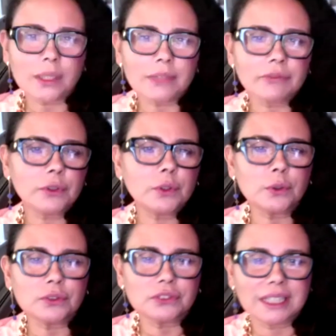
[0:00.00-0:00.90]
for
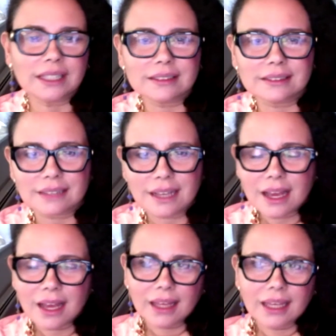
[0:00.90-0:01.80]
those kids,
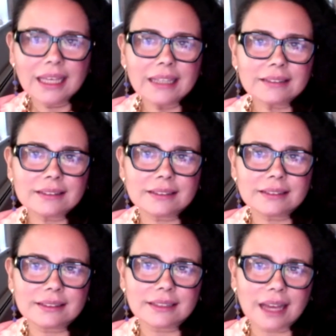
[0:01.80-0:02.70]

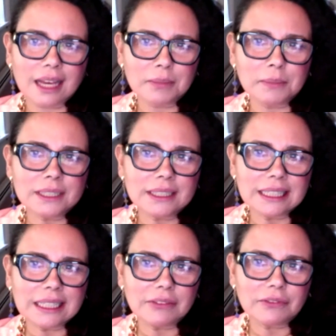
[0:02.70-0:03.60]
I
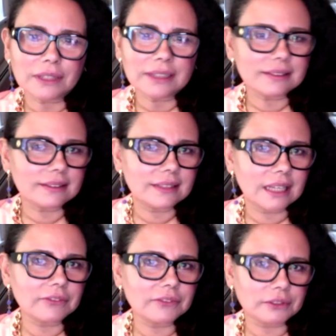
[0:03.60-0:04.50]
believe it's
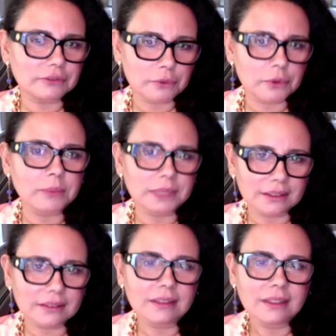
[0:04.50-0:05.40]
life
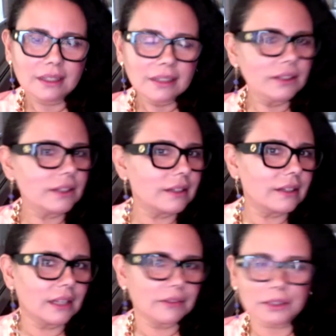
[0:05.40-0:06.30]
transforming. They're
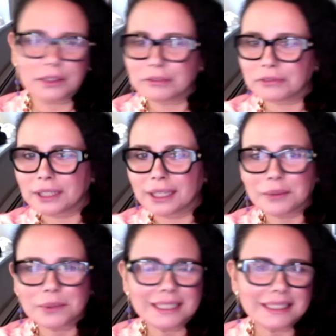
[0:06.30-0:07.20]
never gonna forget
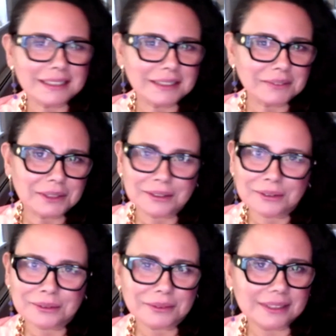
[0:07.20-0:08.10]
what they did with
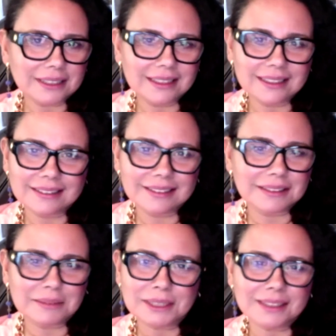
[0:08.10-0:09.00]
you. This is
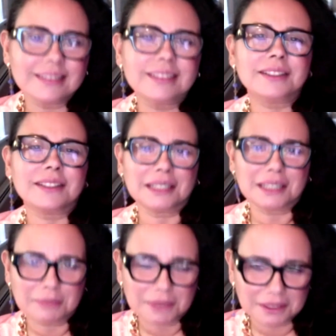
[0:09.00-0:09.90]
something they're gonna
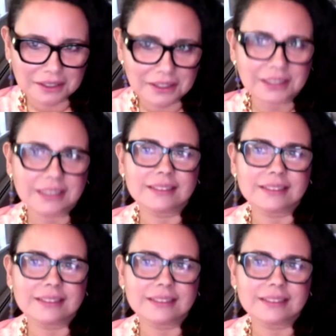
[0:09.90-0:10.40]
keep in their hearts.